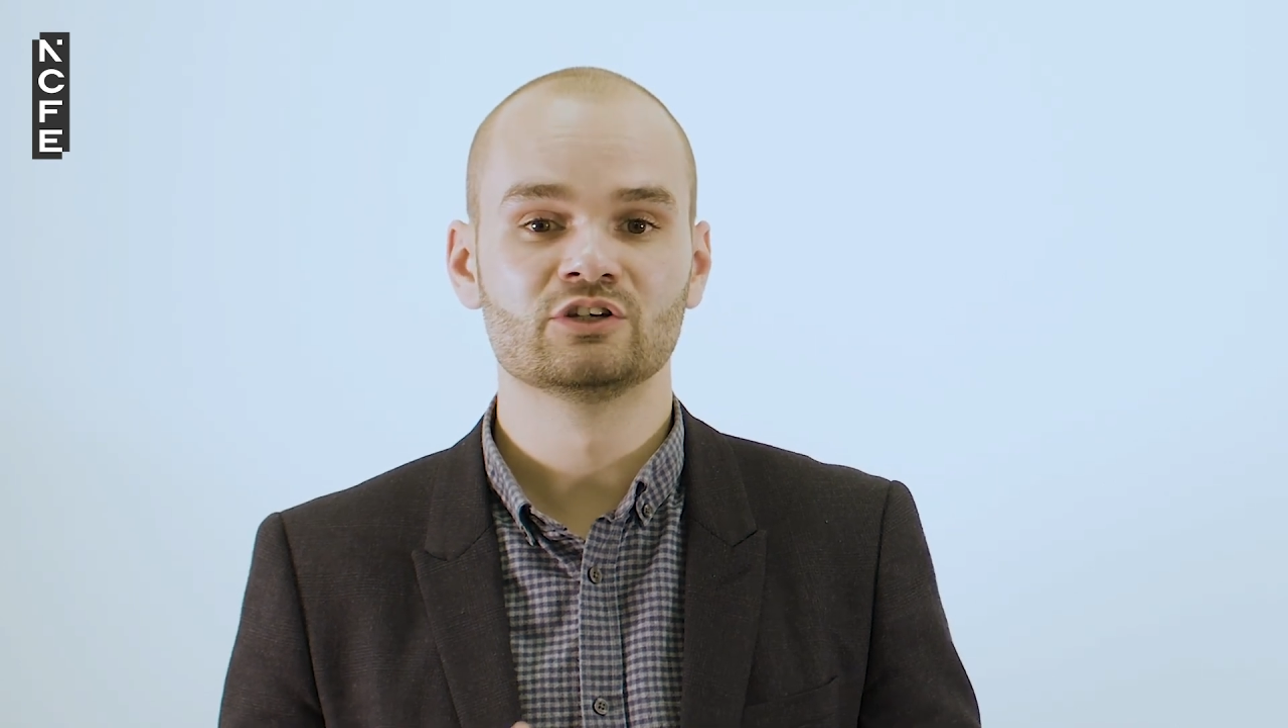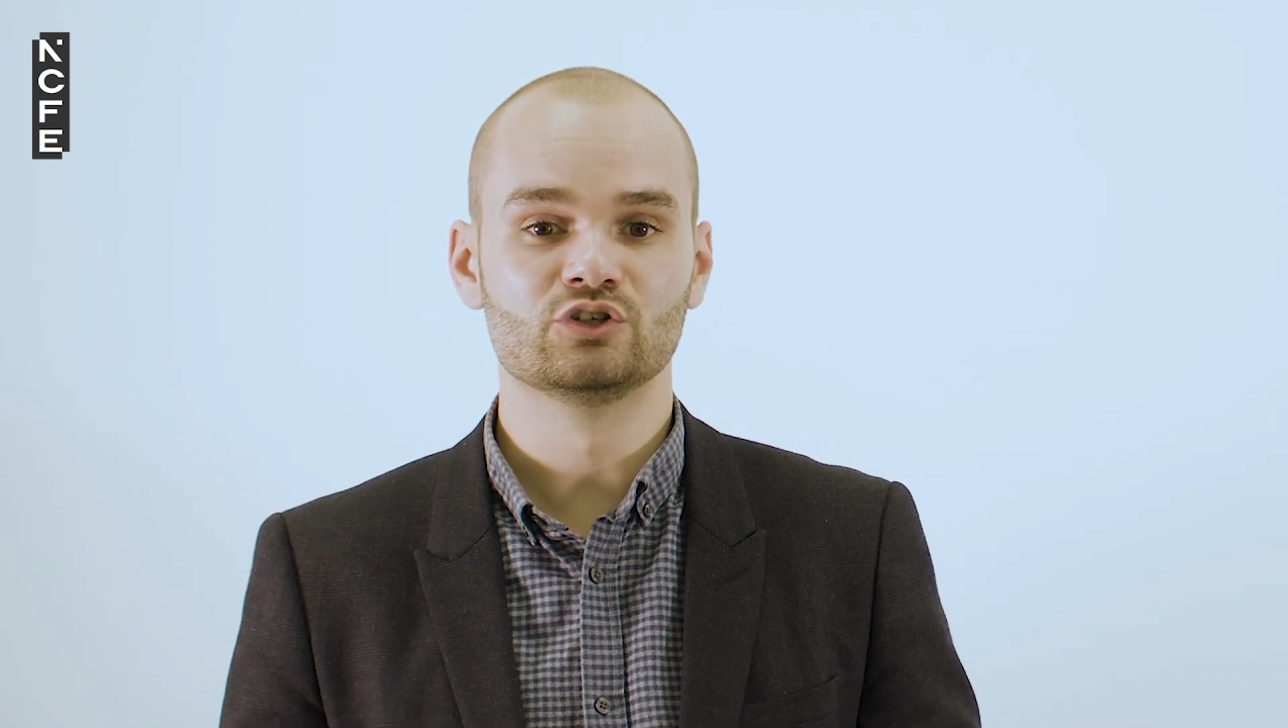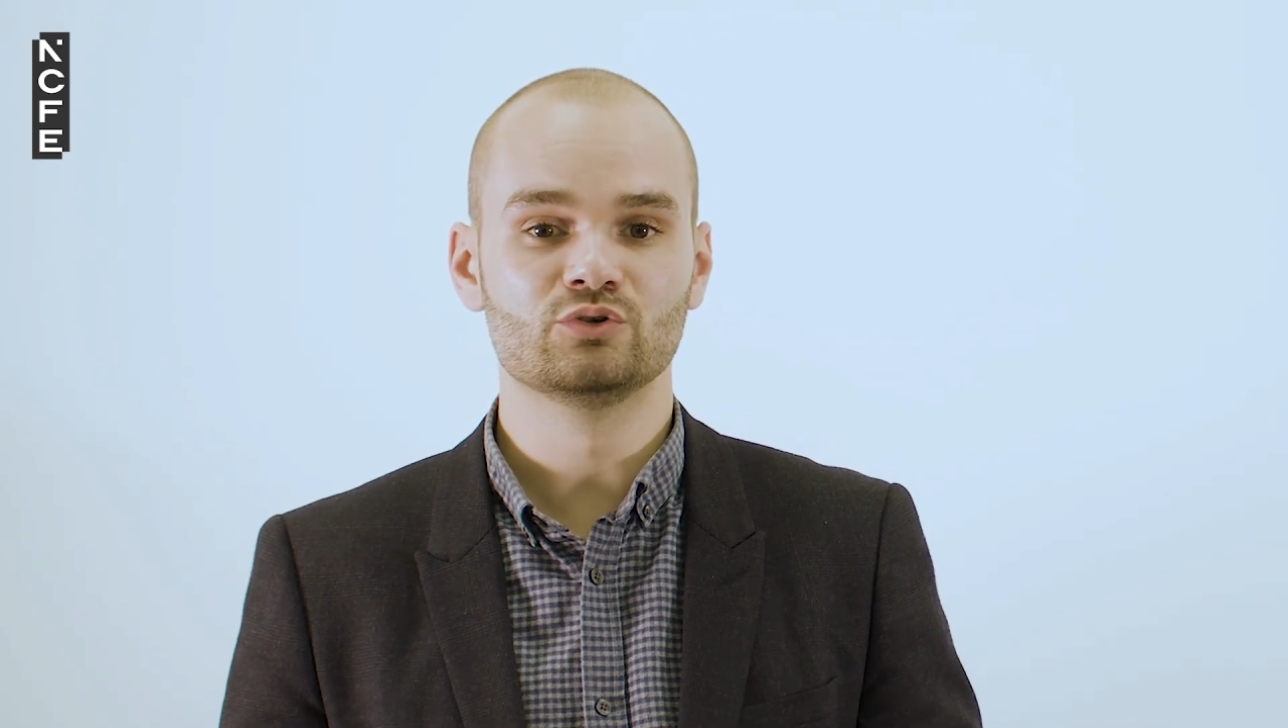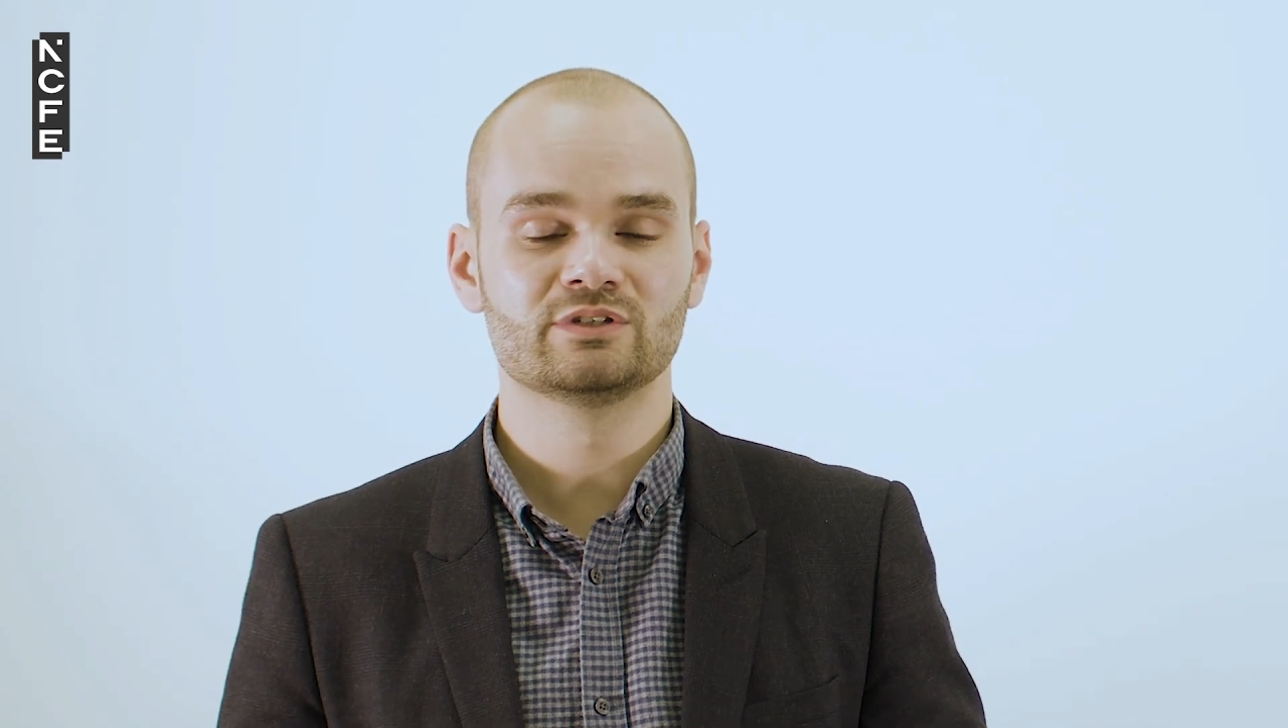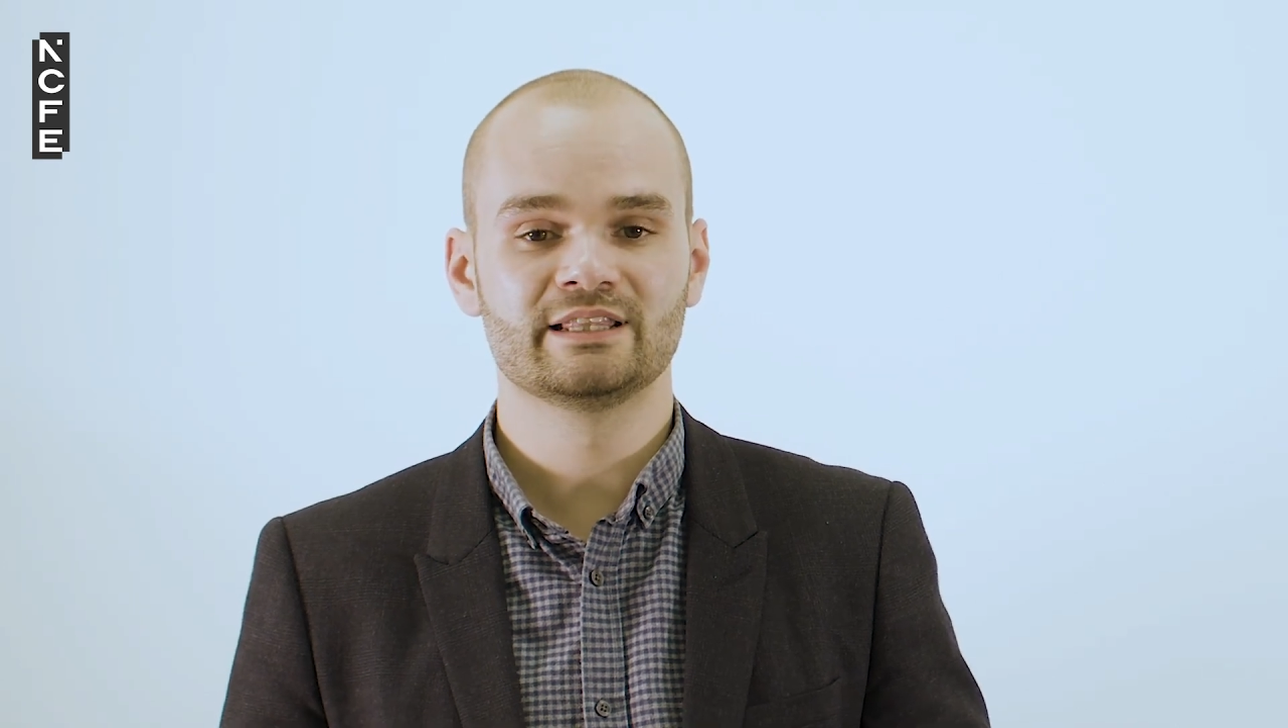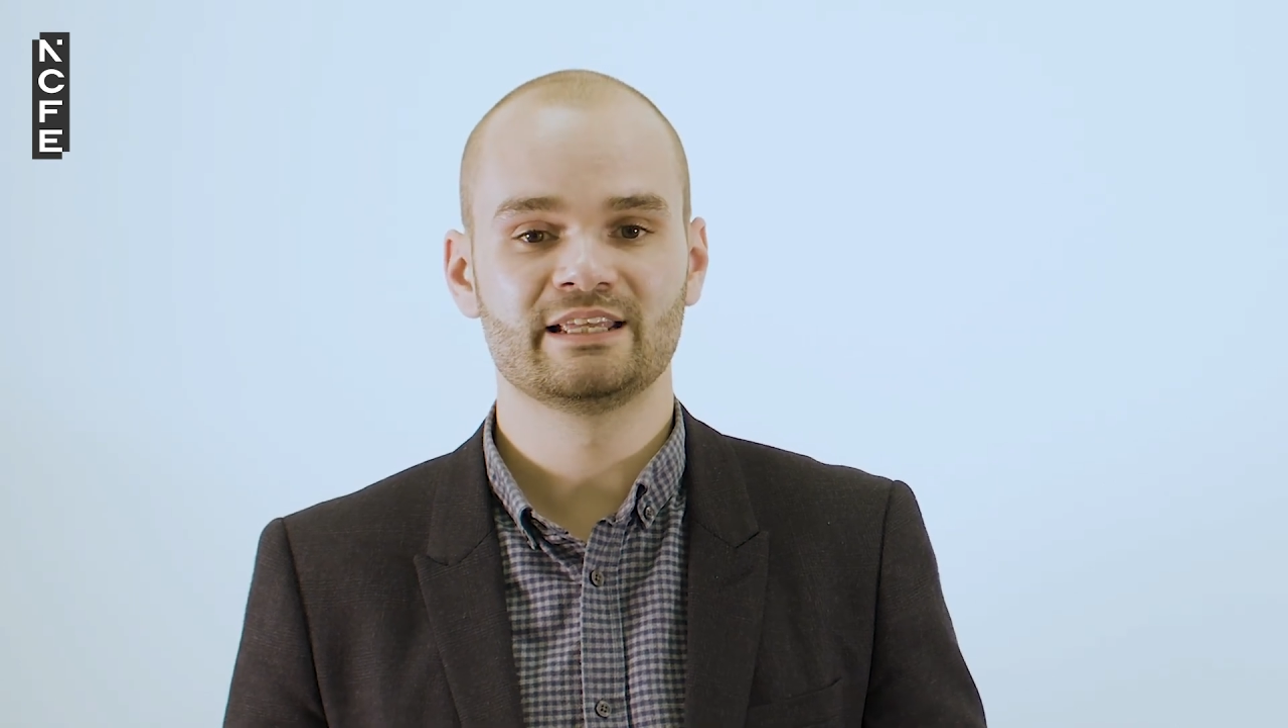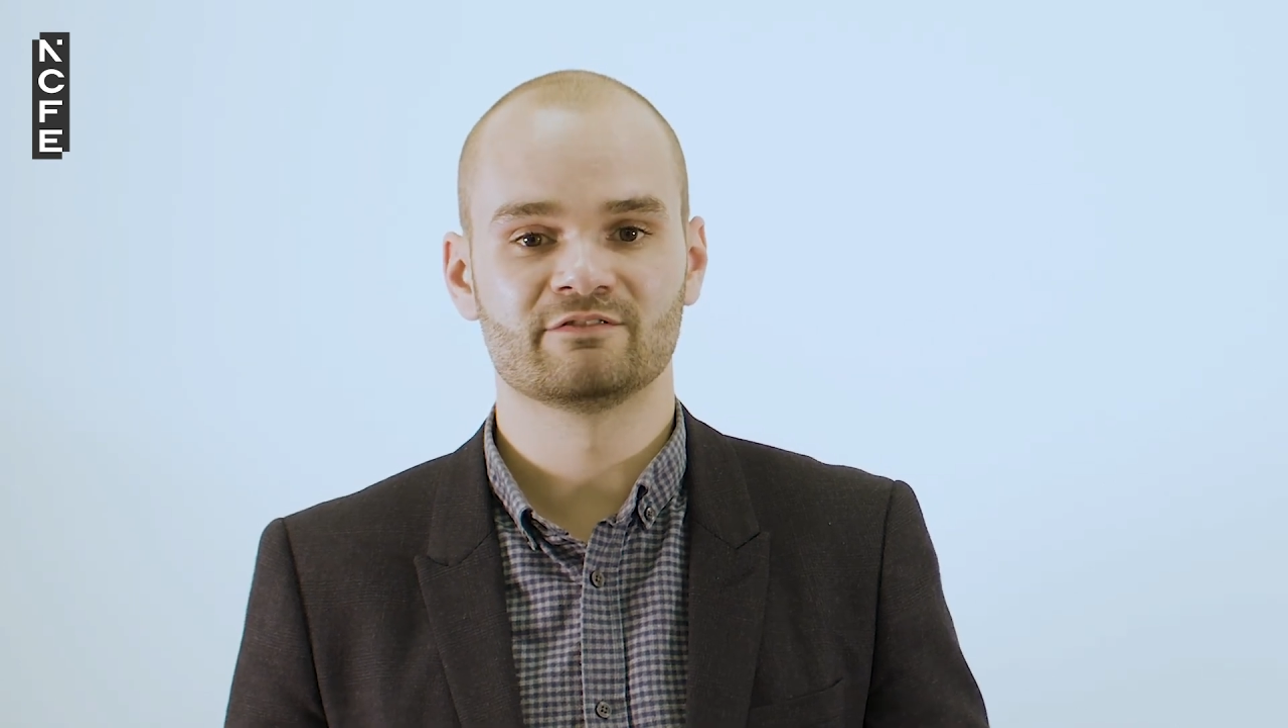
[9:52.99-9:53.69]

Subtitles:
using the